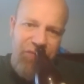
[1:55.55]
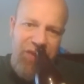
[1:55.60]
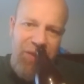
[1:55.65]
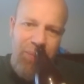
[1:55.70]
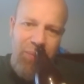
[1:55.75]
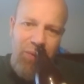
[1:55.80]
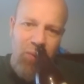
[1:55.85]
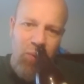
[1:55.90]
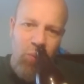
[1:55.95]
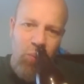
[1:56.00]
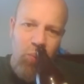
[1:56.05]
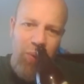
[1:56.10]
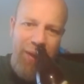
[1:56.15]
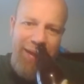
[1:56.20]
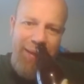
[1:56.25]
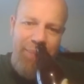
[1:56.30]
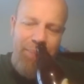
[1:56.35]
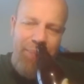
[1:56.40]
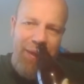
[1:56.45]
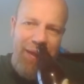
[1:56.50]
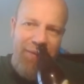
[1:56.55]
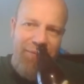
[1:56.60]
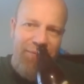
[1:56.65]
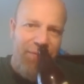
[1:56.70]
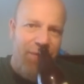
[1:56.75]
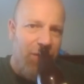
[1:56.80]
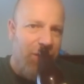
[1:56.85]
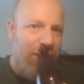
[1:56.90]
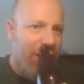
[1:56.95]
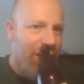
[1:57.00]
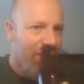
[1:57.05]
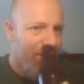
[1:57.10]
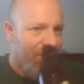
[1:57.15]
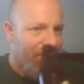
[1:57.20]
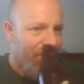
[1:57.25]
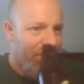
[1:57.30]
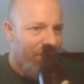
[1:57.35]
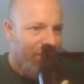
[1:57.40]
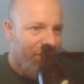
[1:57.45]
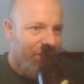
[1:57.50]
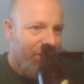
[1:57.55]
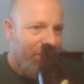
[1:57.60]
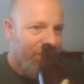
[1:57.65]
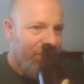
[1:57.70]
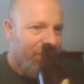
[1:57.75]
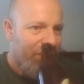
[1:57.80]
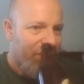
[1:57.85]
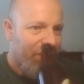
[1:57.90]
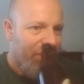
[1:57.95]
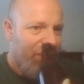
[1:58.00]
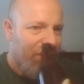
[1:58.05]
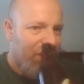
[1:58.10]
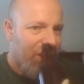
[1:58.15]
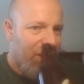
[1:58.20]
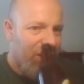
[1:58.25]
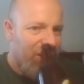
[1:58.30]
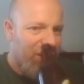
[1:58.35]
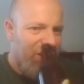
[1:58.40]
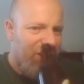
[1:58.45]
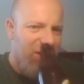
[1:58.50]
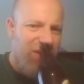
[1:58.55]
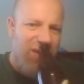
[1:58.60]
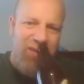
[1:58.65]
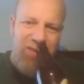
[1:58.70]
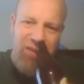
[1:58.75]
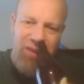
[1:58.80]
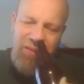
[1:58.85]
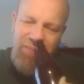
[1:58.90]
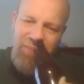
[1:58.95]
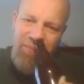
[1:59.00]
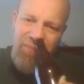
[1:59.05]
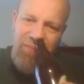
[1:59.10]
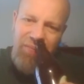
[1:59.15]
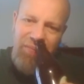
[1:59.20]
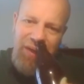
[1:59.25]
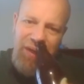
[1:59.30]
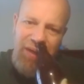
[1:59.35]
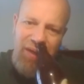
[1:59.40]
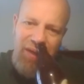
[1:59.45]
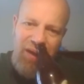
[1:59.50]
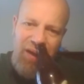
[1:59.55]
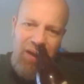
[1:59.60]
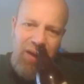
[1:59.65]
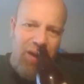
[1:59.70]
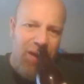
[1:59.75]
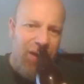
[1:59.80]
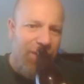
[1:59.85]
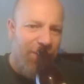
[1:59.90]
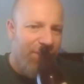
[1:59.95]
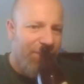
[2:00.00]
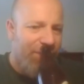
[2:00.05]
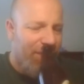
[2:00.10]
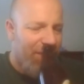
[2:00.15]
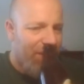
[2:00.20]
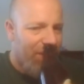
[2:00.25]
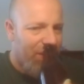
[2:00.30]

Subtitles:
Typical wheat beer fodder. Nice hint of clove.